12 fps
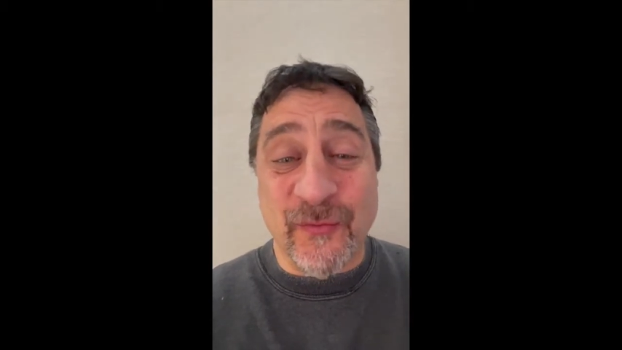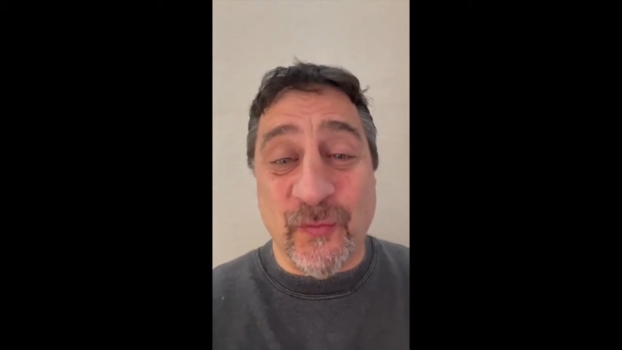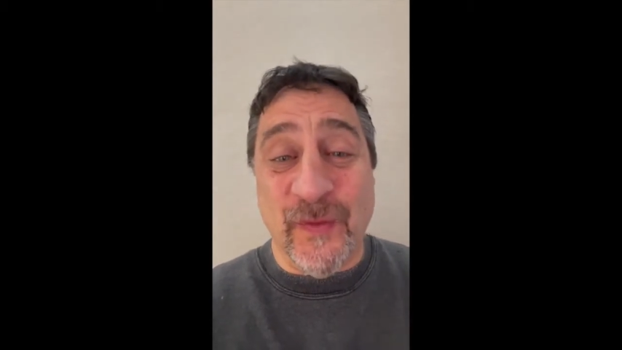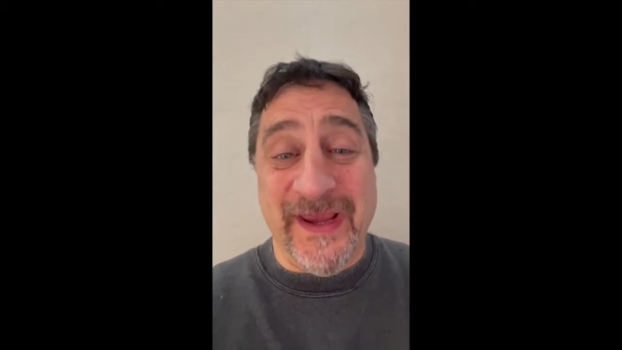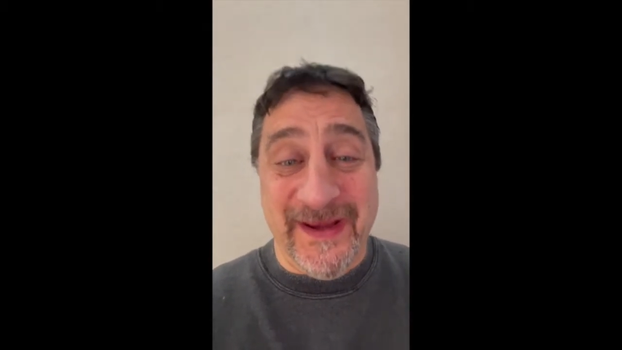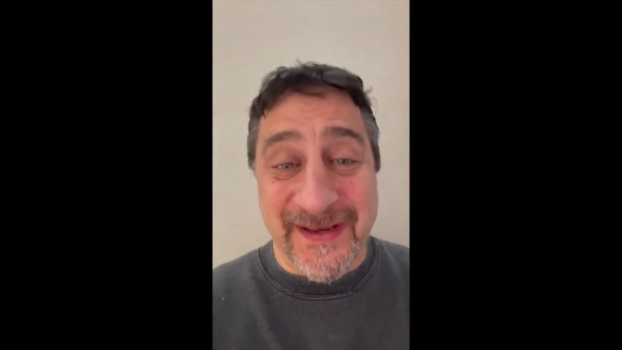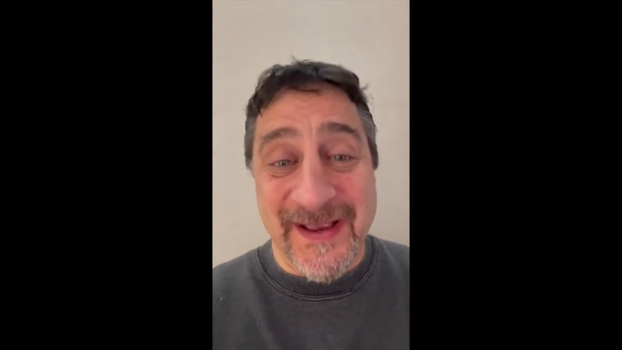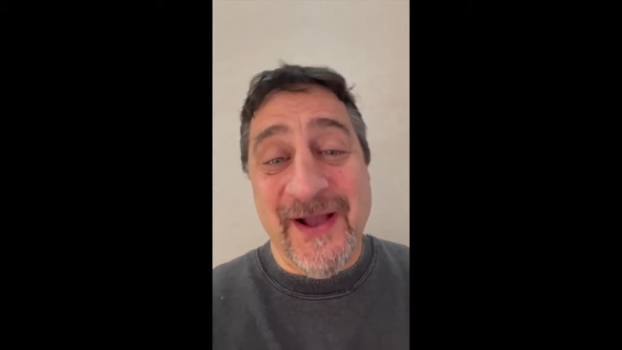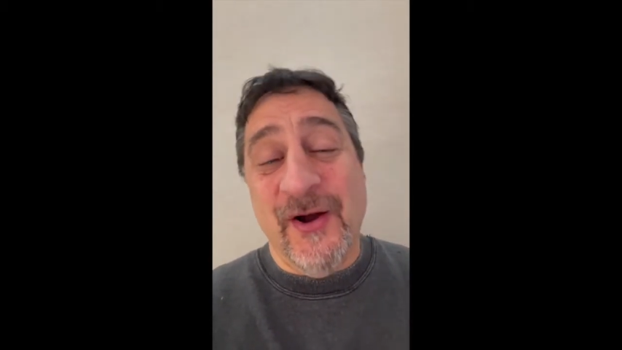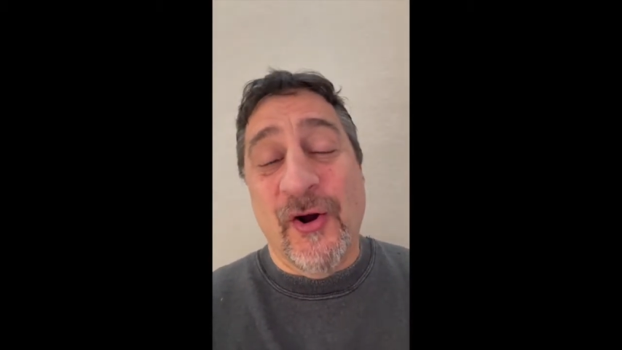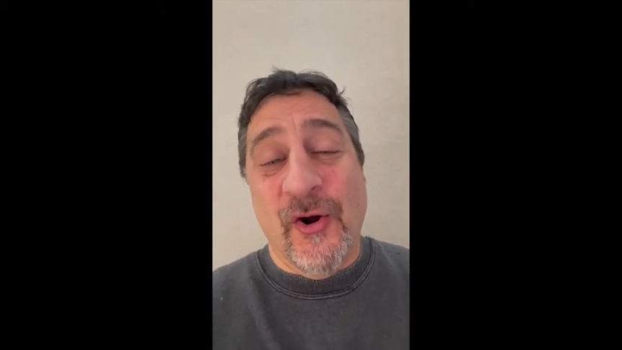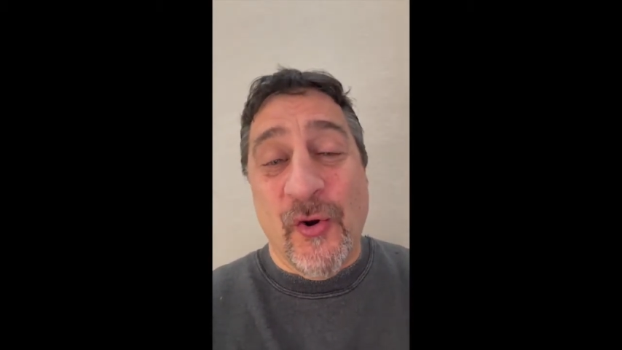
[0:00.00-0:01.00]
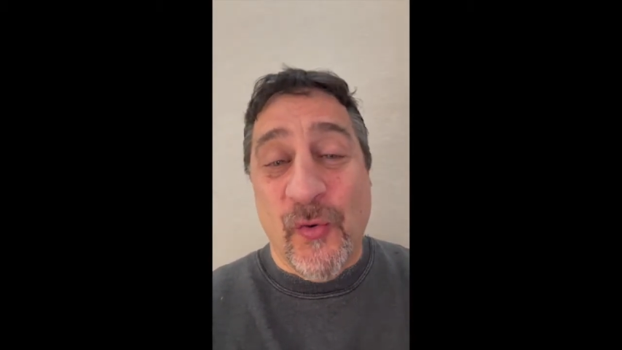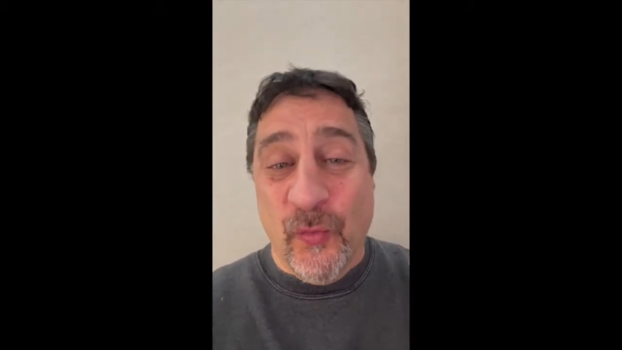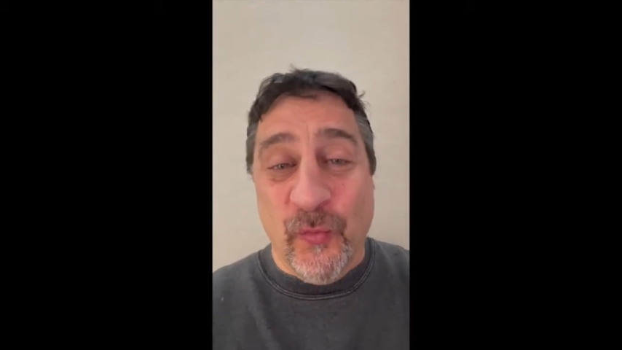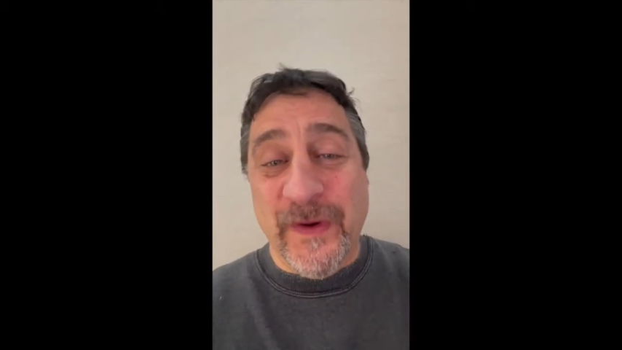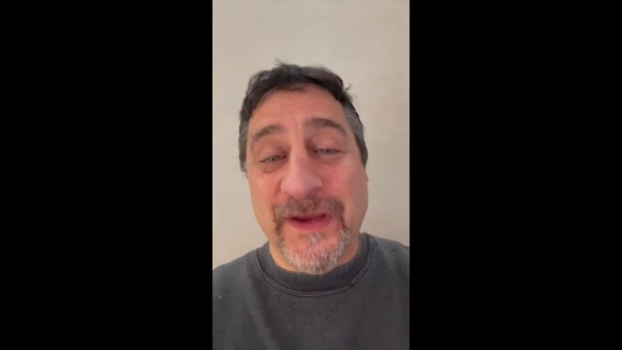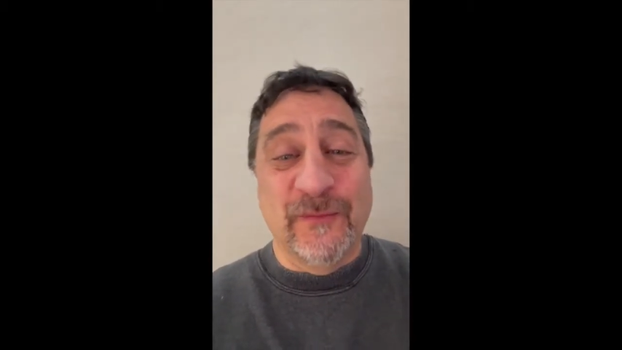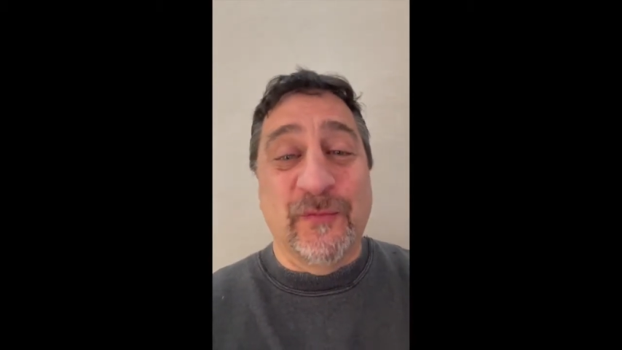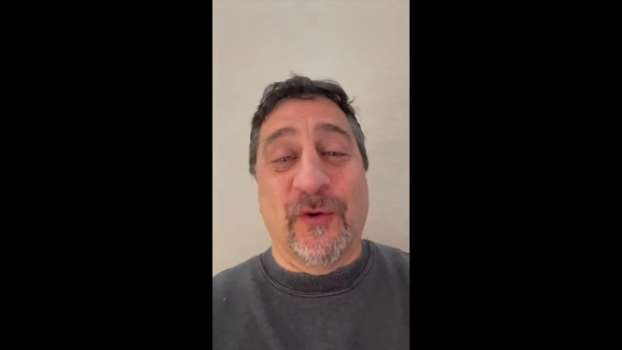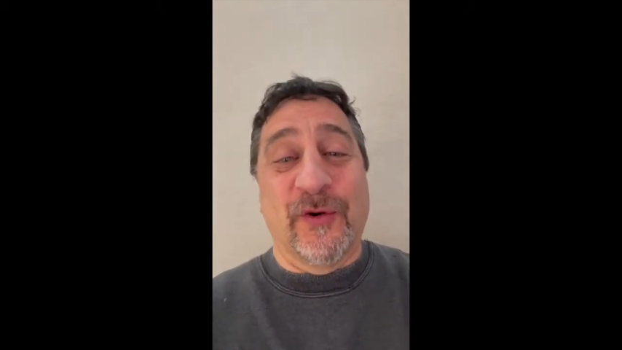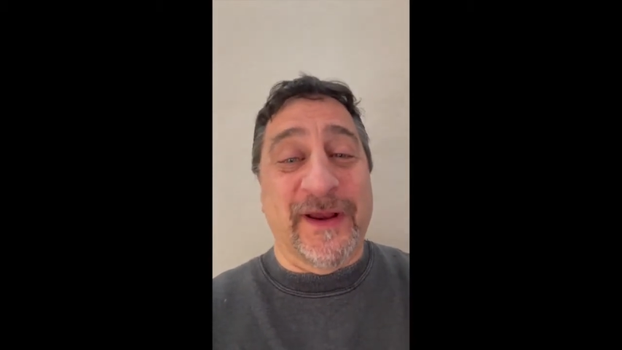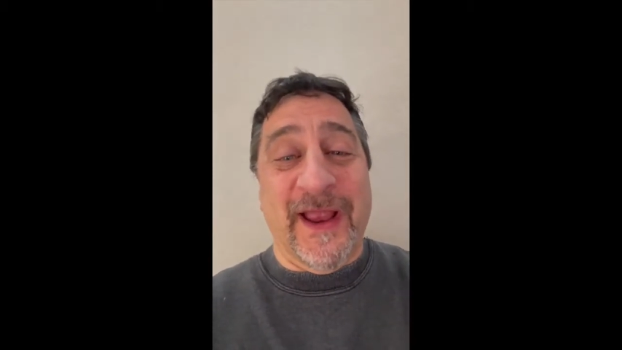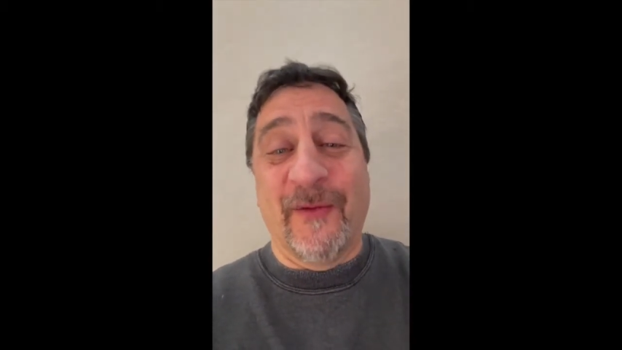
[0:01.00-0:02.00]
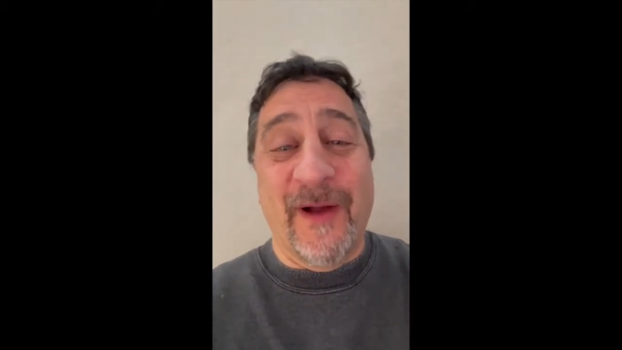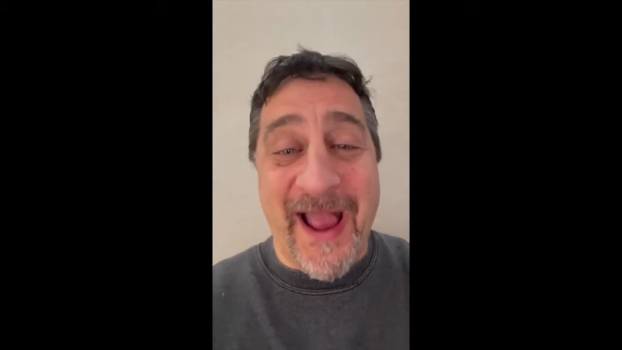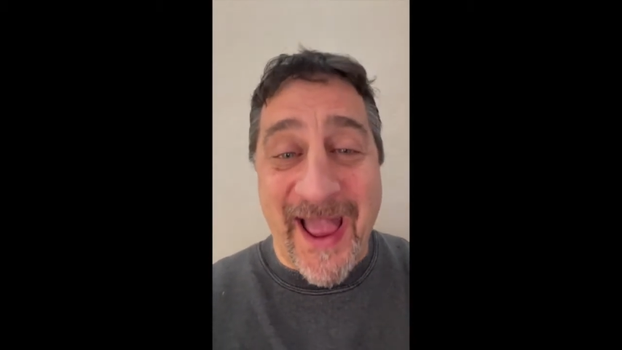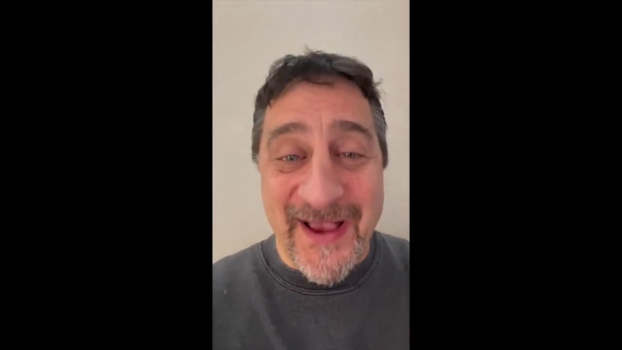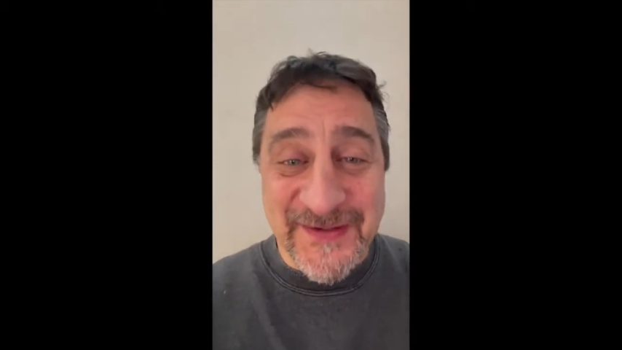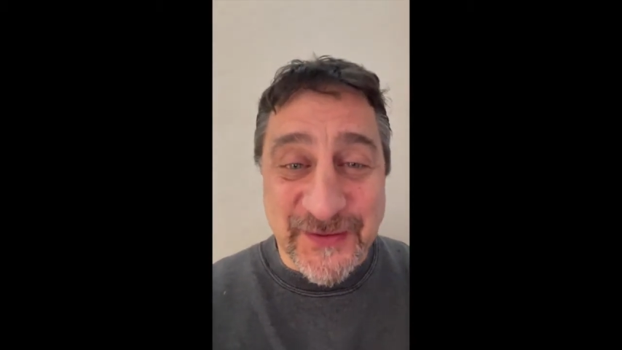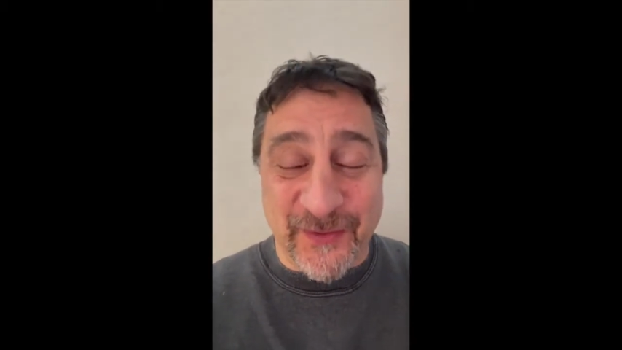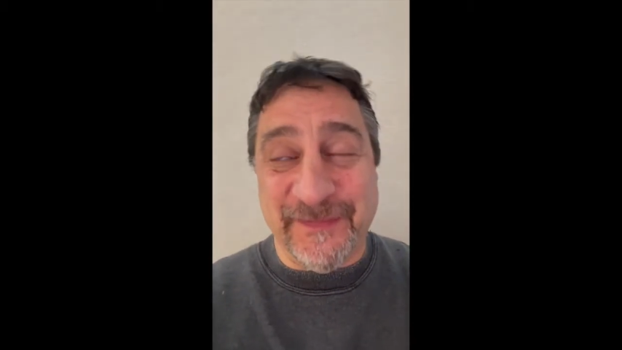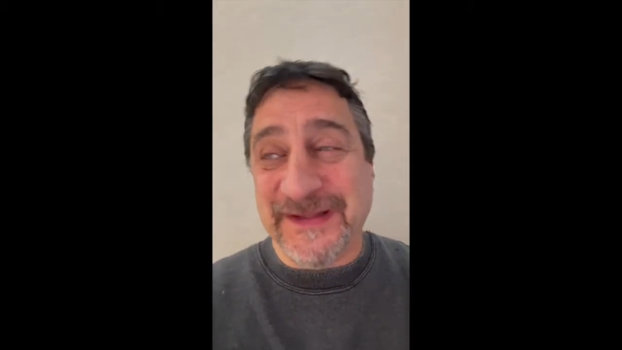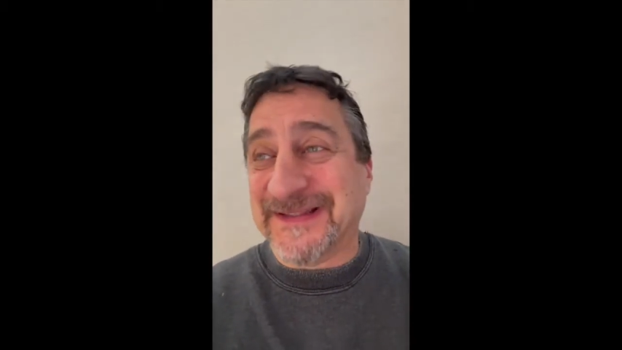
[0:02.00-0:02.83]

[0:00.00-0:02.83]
week, we work our ass off.